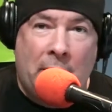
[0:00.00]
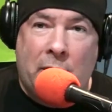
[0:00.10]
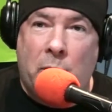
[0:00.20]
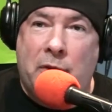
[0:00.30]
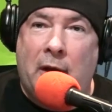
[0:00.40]
This
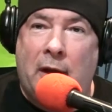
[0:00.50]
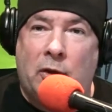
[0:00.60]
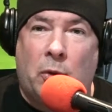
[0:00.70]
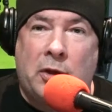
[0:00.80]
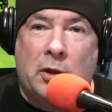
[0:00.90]
was,
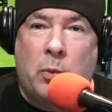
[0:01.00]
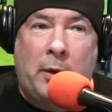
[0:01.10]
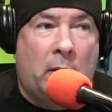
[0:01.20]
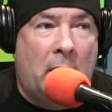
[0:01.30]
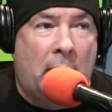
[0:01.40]
so this is
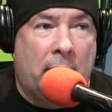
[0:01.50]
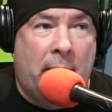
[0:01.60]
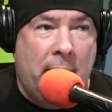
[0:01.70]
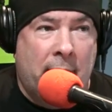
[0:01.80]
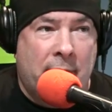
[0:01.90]
Wendell Clark,
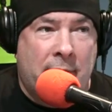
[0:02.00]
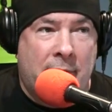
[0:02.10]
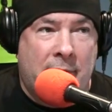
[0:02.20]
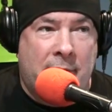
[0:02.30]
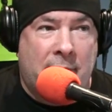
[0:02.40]
right? This is.